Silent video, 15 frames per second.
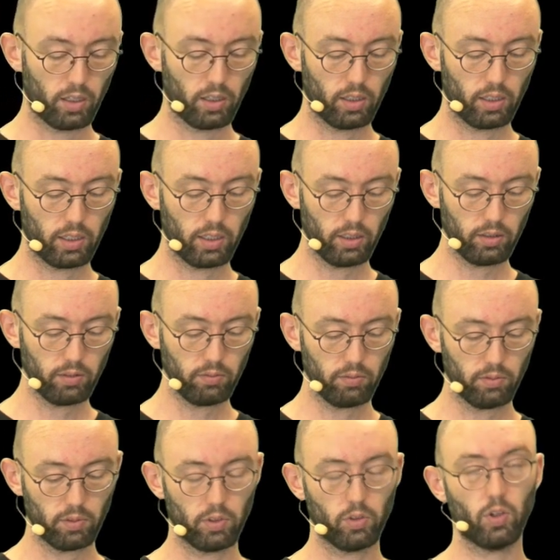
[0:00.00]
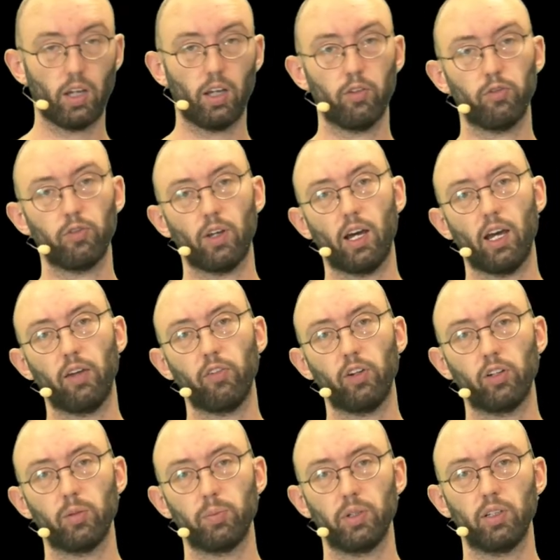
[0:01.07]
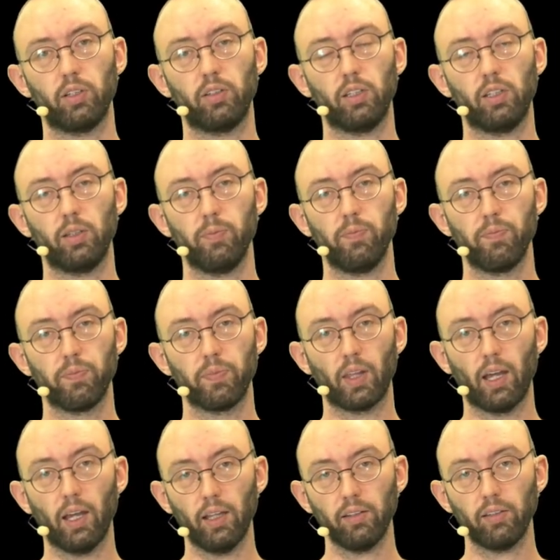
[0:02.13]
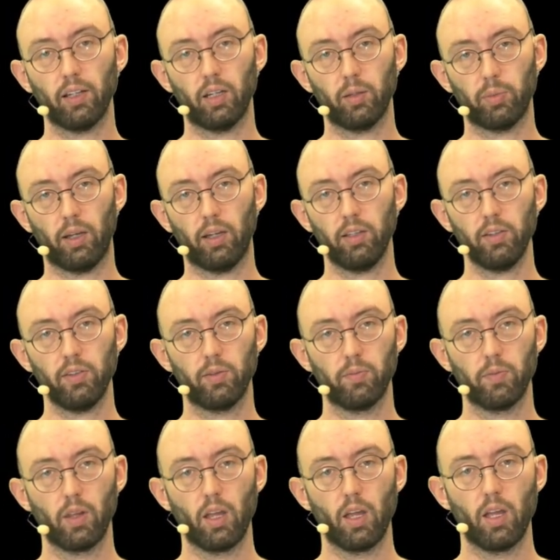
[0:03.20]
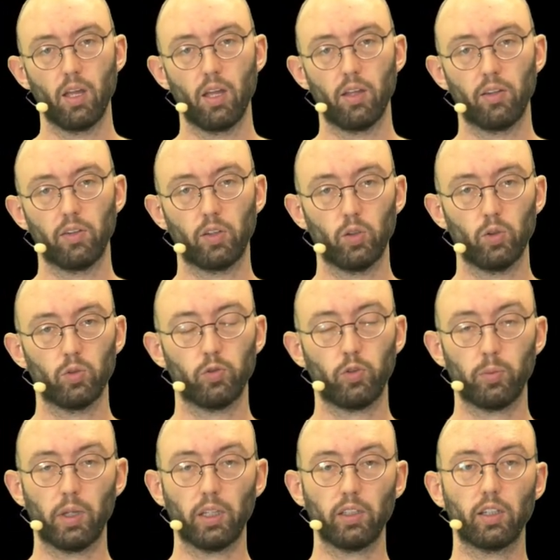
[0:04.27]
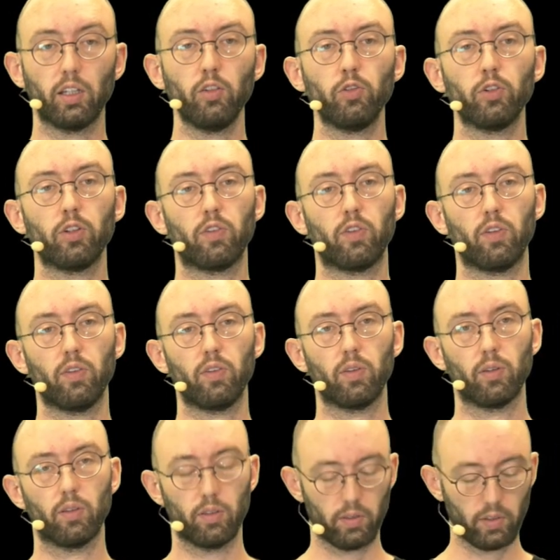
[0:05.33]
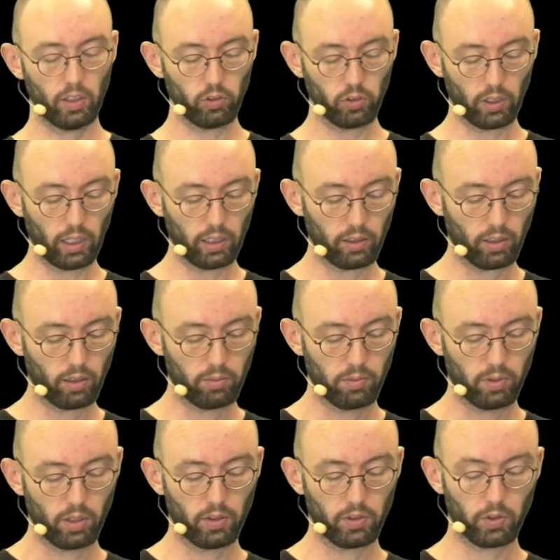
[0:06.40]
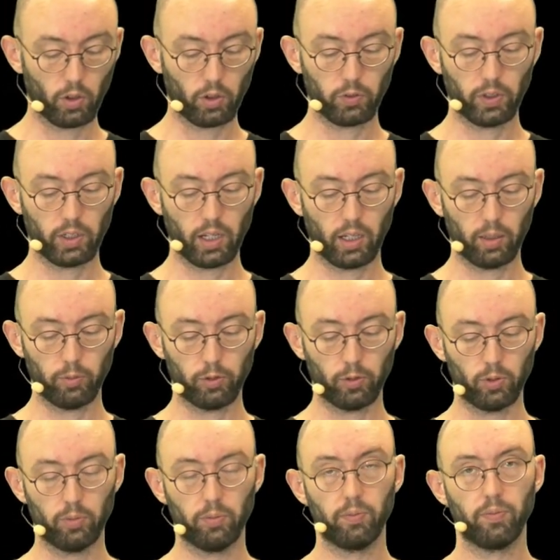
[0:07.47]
Here you have high variability and high bias. So for making inferences, such data is not very helpful.